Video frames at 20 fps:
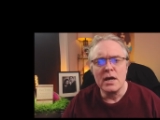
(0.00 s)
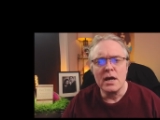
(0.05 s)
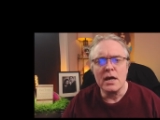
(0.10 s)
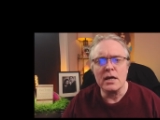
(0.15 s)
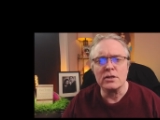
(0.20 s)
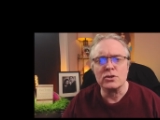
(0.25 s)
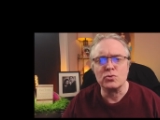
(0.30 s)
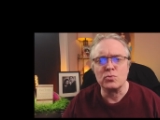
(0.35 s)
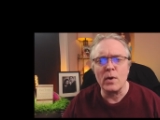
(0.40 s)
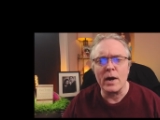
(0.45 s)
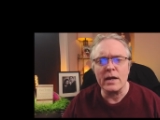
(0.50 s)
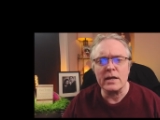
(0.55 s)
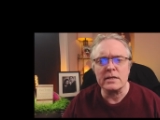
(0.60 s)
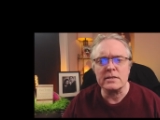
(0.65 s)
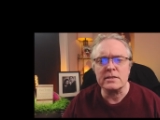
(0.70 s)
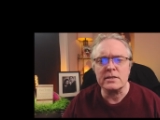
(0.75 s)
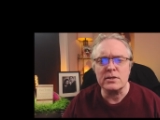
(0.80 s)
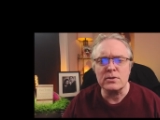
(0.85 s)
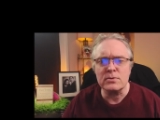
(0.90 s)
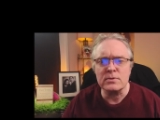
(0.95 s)
as well
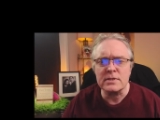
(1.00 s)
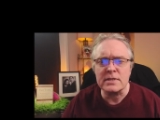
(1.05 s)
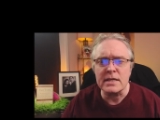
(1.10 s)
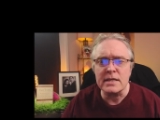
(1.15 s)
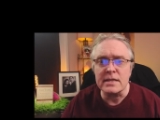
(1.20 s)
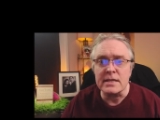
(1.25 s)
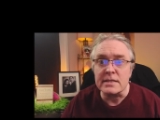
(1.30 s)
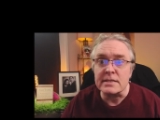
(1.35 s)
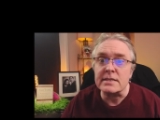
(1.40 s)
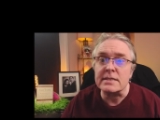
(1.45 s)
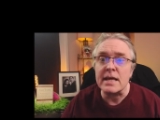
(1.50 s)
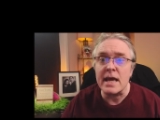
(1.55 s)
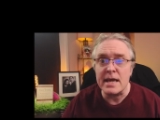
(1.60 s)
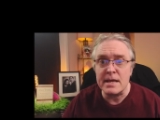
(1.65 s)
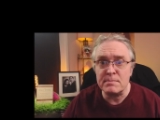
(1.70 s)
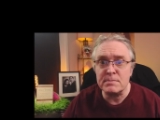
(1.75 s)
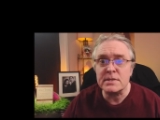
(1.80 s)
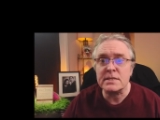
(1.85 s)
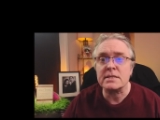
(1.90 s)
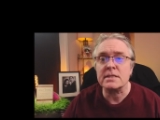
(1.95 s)
as using the
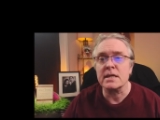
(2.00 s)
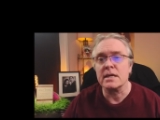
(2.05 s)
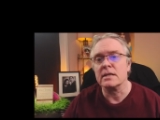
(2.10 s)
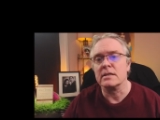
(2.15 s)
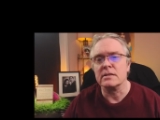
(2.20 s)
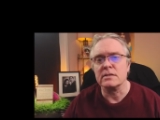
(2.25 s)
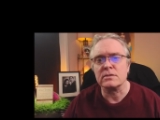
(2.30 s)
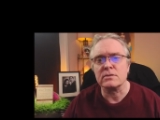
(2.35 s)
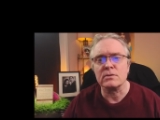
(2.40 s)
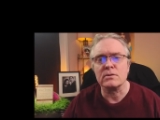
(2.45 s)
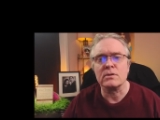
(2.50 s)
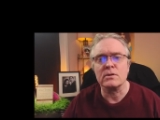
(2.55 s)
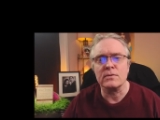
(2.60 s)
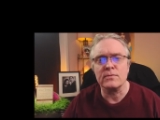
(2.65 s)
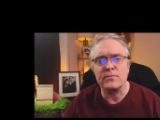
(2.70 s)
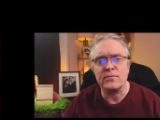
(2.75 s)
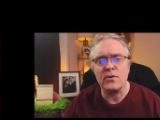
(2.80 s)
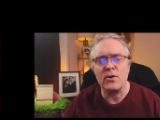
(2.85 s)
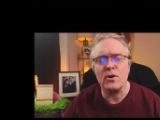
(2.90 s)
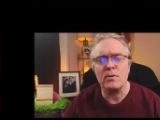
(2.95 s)
same skill to
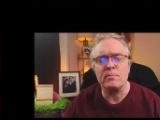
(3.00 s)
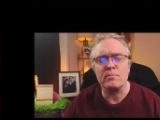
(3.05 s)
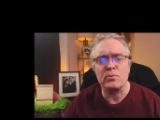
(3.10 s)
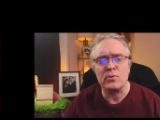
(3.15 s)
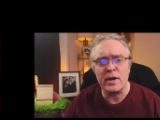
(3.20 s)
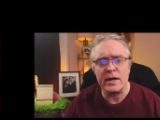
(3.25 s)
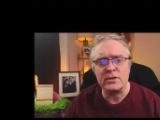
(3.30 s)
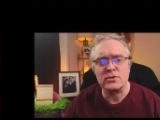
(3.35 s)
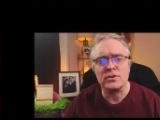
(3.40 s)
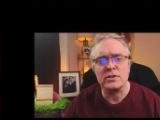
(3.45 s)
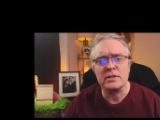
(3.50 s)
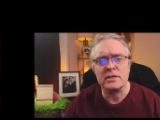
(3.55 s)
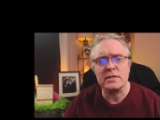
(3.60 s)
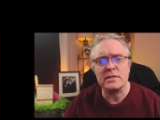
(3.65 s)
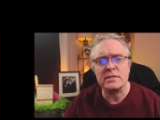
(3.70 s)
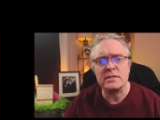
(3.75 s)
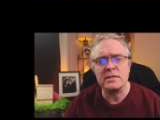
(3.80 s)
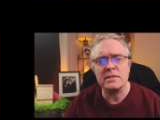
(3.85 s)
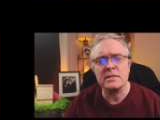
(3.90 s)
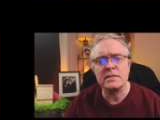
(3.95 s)
confirm
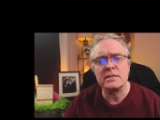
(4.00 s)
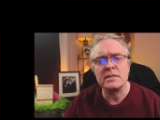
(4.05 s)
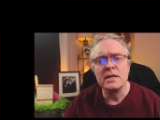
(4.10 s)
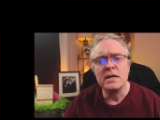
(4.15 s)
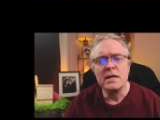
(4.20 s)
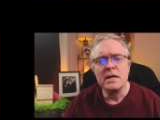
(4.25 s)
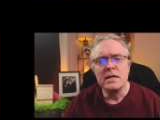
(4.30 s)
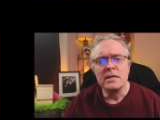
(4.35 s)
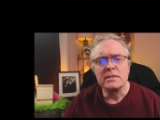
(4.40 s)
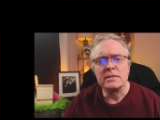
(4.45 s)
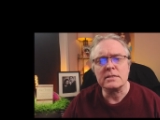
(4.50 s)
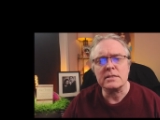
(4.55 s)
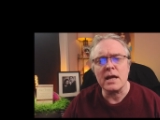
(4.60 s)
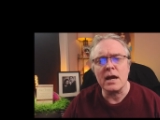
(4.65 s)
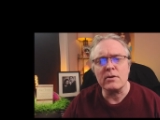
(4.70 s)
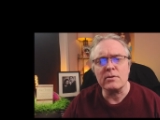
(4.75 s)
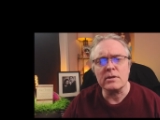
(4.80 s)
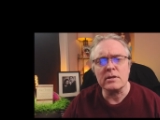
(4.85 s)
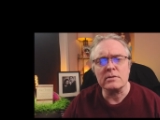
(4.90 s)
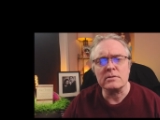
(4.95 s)
prejudices,
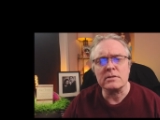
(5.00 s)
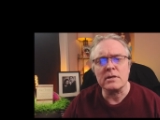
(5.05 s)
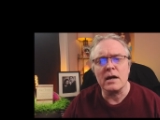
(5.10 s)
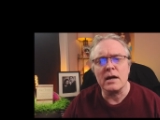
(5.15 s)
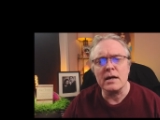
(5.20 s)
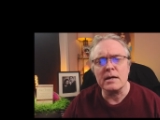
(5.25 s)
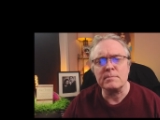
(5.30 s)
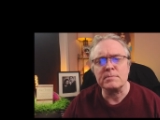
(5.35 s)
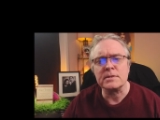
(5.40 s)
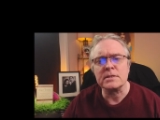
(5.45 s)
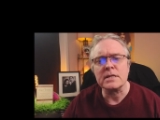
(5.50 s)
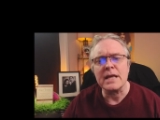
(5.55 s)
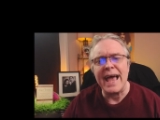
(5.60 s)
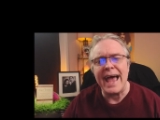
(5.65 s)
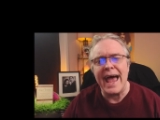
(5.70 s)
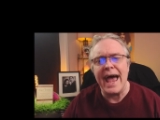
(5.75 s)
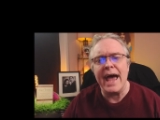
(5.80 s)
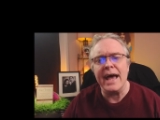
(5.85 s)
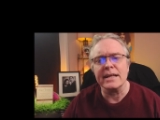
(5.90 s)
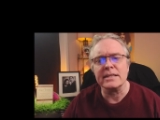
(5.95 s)
stereotypes,
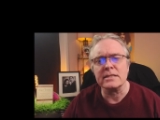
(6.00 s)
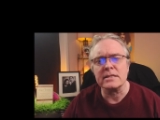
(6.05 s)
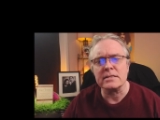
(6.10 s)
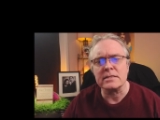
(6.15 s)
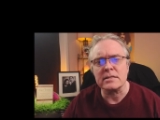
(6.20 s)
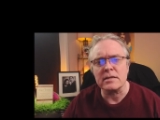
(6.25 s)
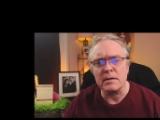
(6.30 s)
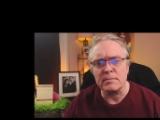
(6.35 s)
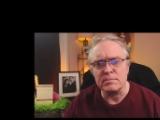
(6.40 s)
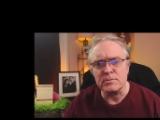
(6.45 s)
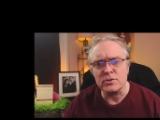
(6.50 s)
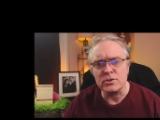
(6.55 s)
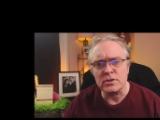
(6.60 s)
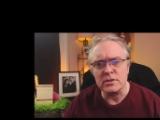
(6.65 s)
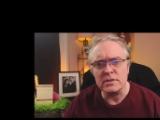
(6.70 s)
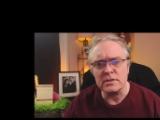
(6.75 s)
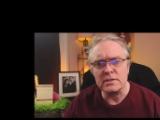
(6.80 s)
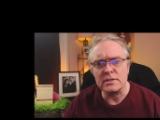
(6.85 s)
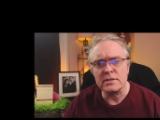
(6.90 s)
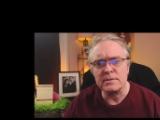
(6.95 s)
and
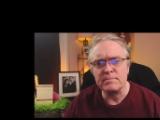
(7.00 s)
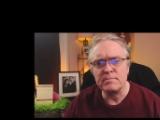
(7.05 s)
assumptions.